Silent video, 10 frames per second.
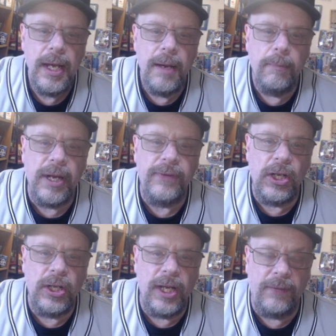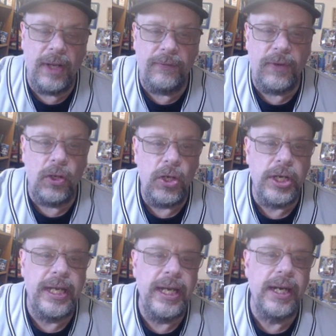but if you, if, you
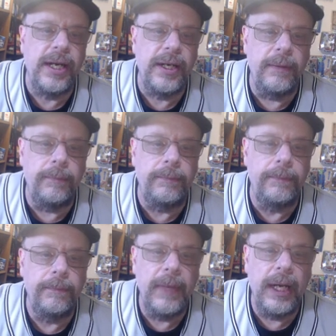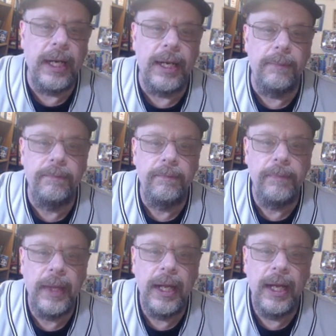look here, um,
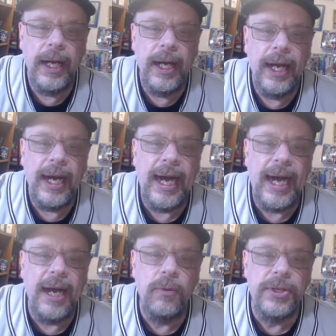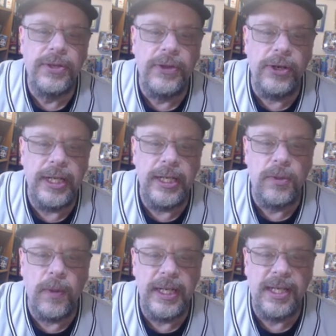I was 30 and
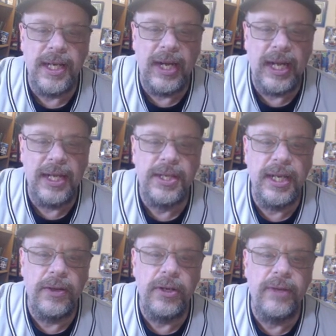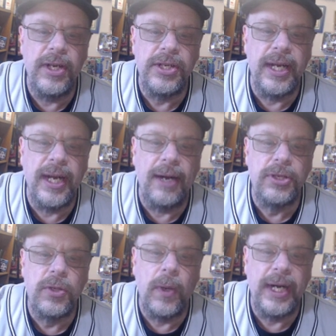27 against the other division, and I
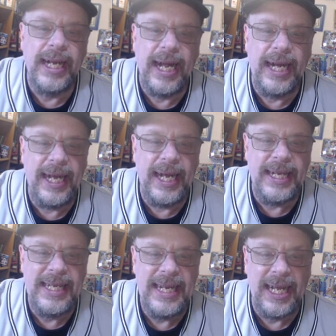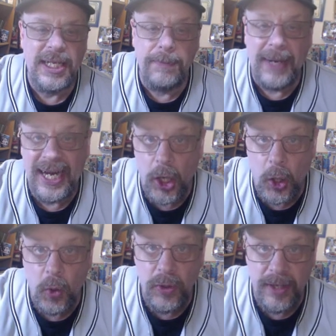was 29 and 18 against my
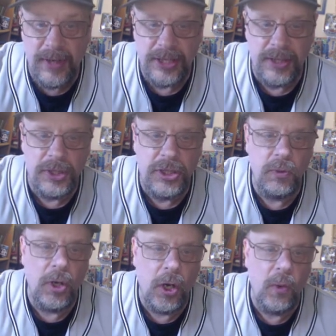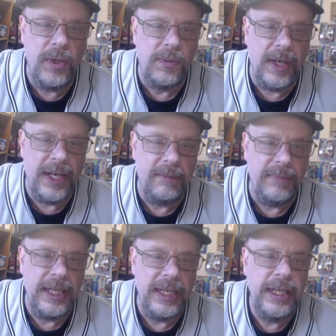own division, which you always want to
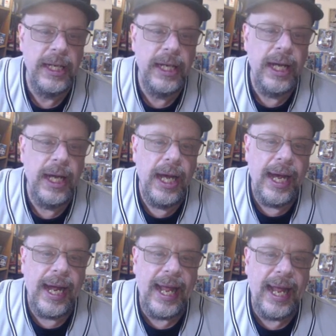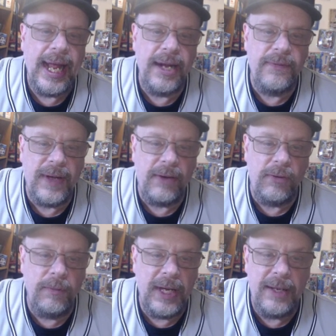be. And
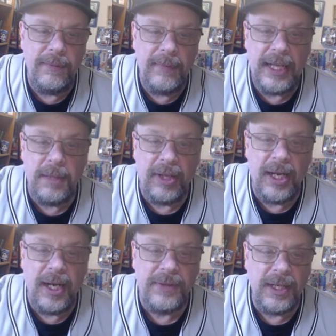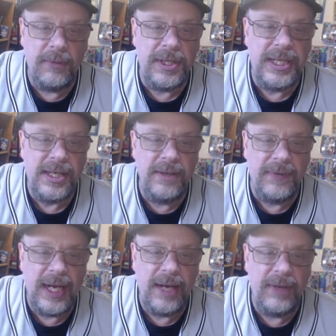Federal Way made the playoffs. I was six and
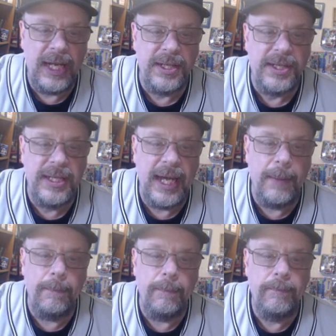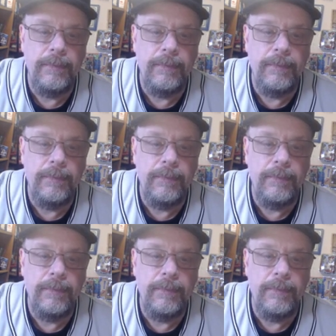five against them.